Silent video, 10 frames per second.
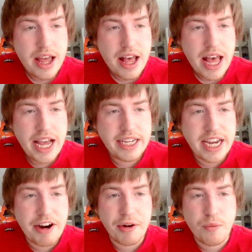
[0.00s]
Hank
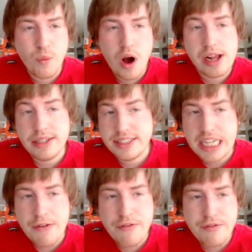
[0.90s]
Aaron, 1,
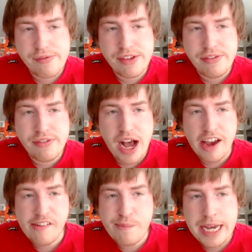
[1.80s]
755.